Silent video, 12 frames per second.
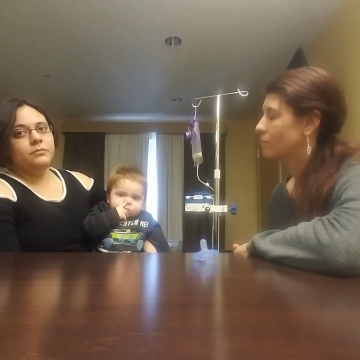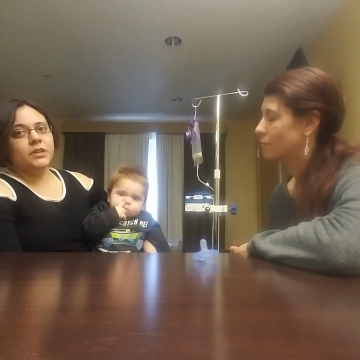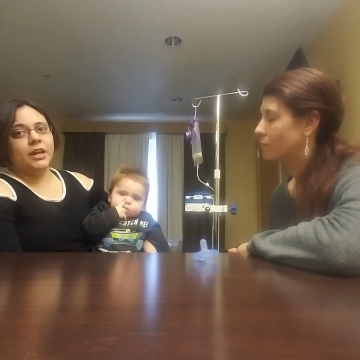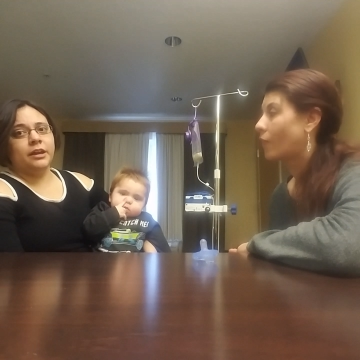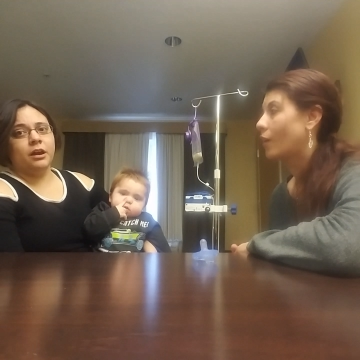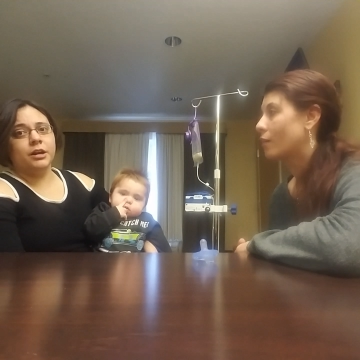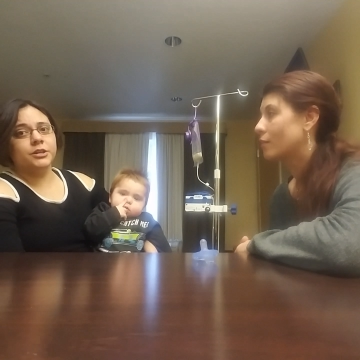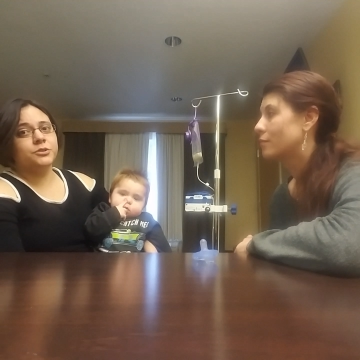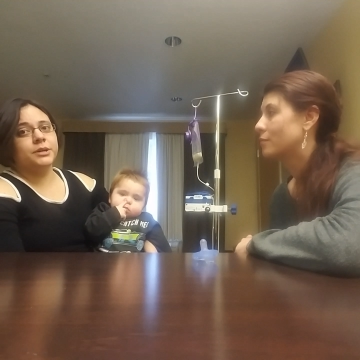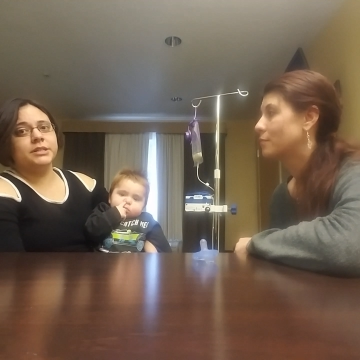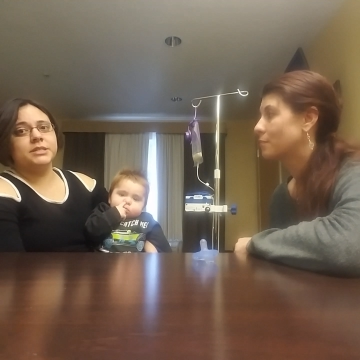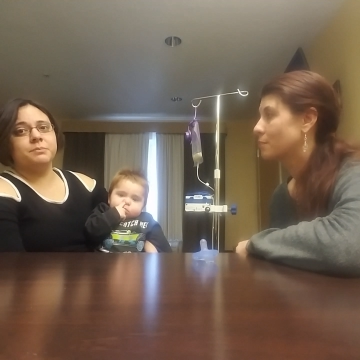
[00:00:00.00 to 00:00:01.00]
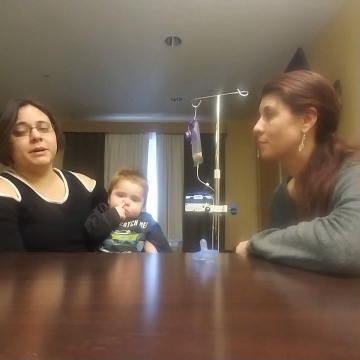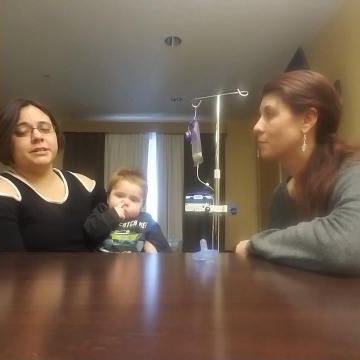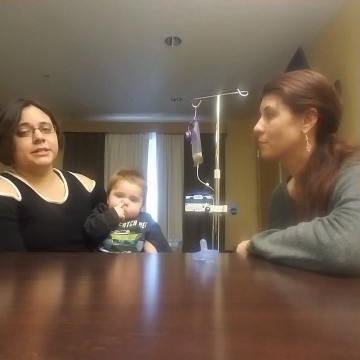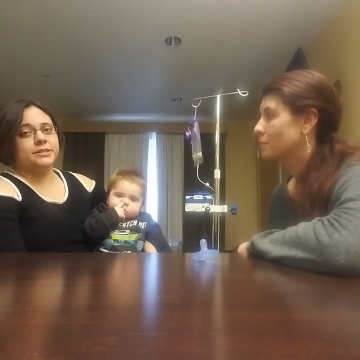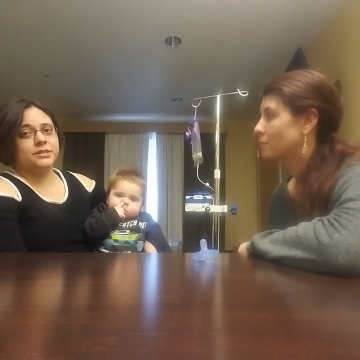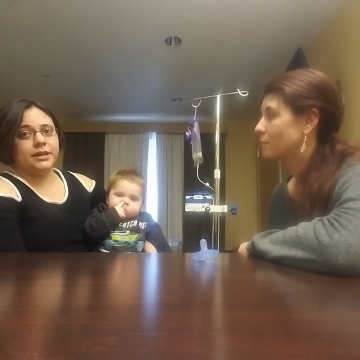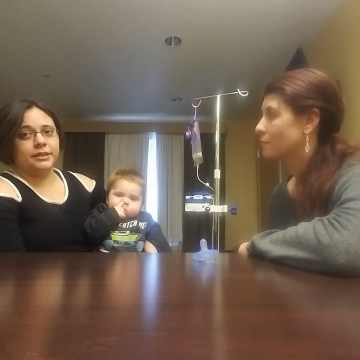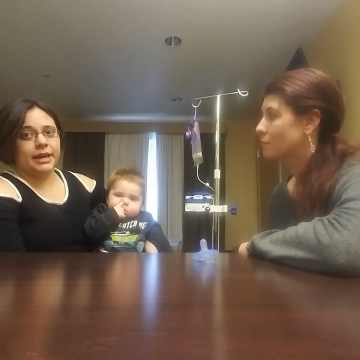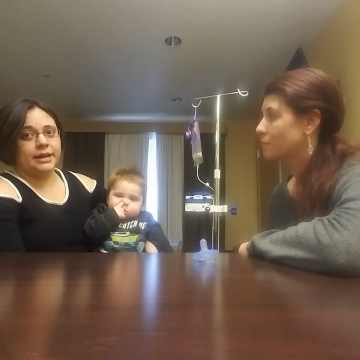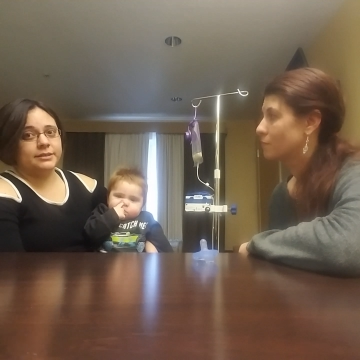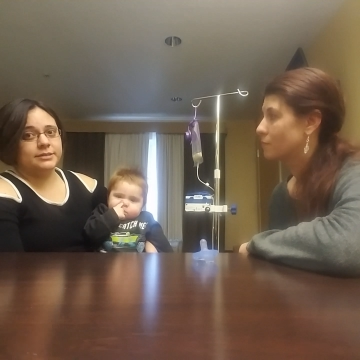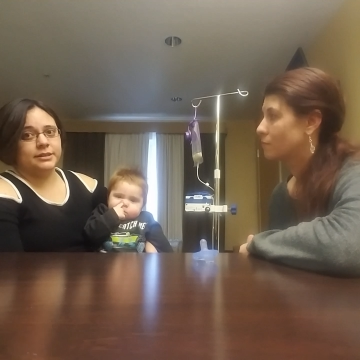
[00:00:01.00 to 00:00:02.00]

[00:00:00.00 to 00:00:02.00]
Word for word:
Speaker 1: A heart transplant does not last a